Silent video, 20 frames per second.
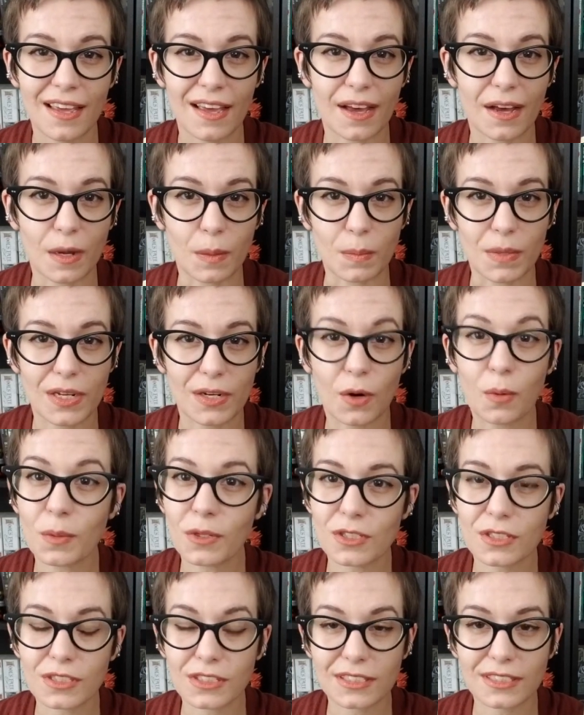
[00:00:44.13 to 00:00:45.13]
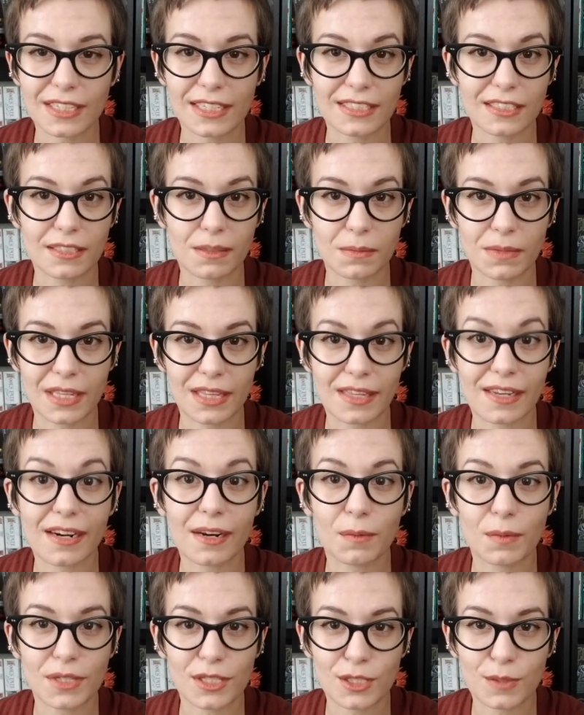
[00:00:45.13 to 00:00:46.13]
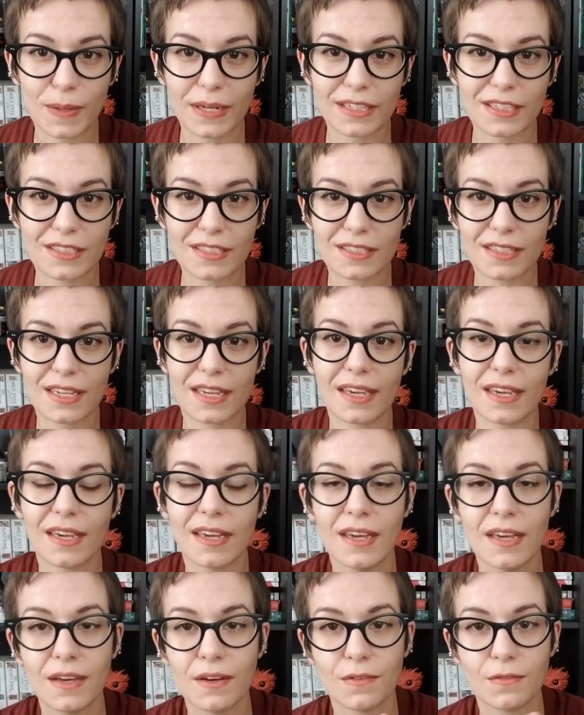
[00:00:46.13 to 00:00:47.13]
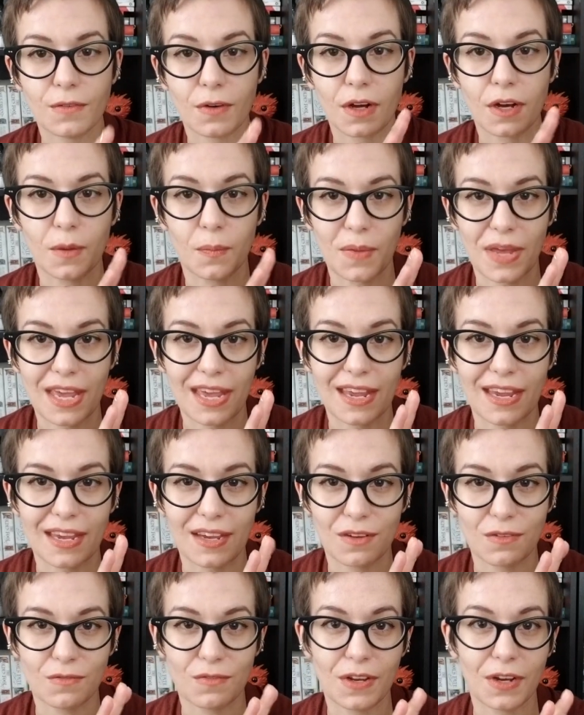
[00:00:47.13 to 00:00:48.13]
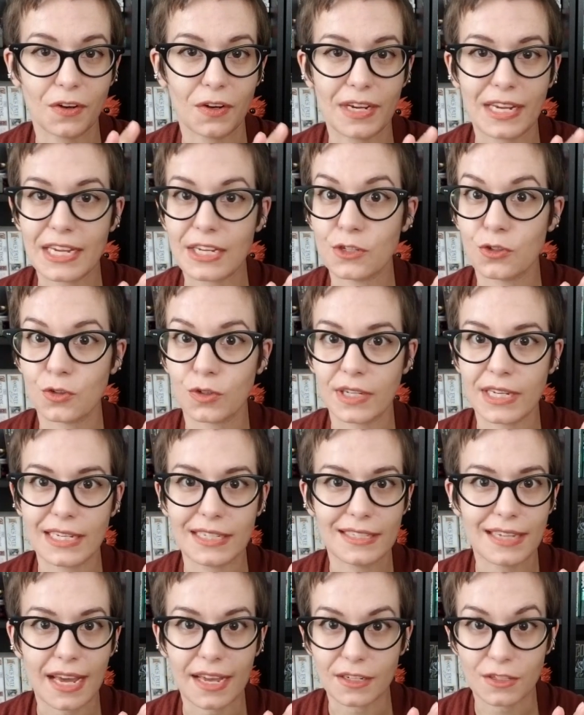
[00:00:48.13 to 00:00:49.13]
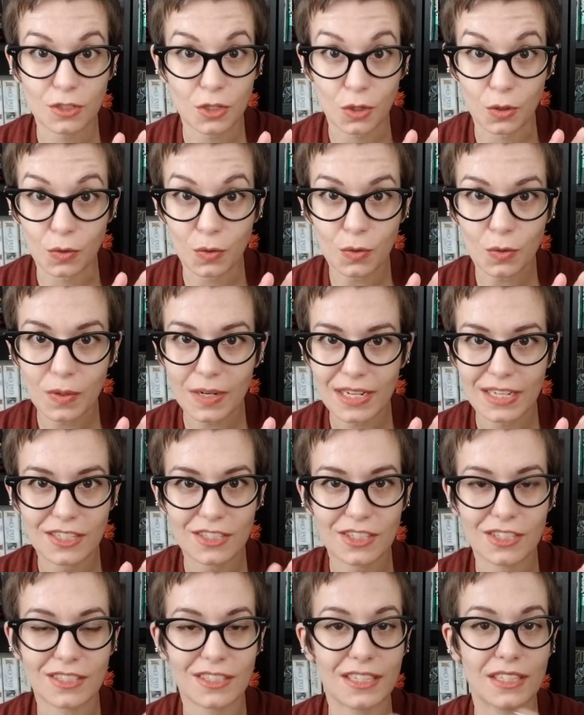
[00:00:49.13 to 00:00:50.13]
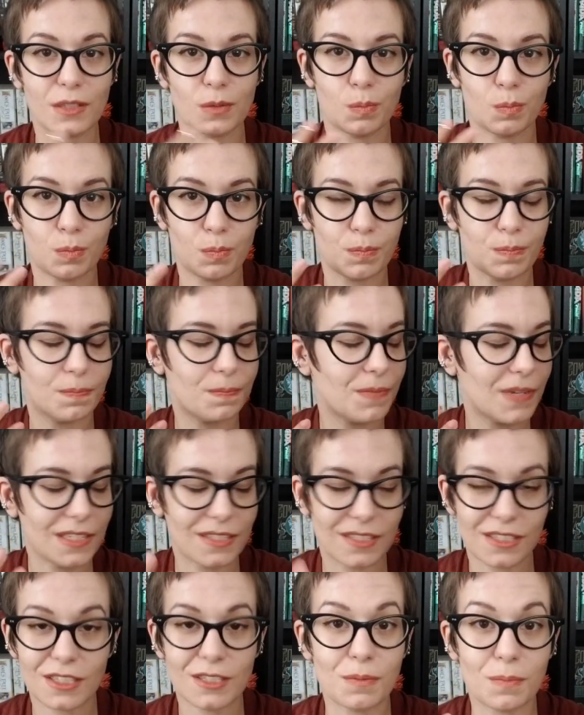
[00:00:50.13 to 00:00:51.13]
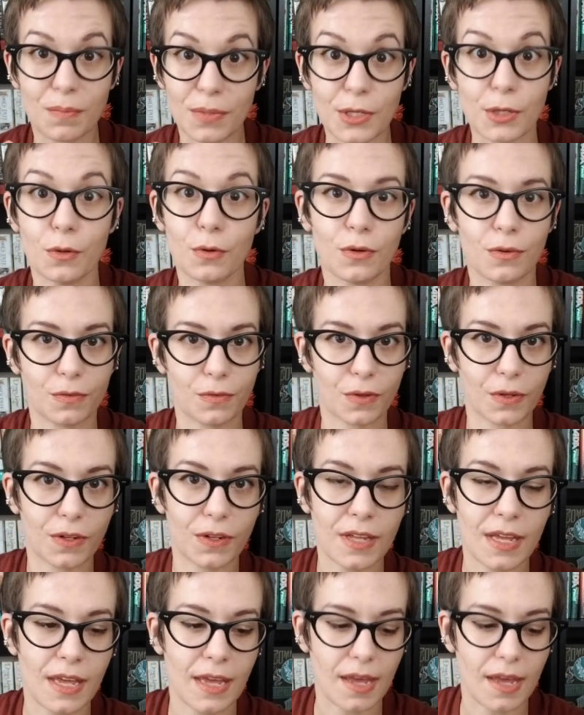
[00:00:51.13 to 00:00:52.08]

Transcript: It almost looks like something that I would expect to see from a very intricate tattoo. It's just beautiful.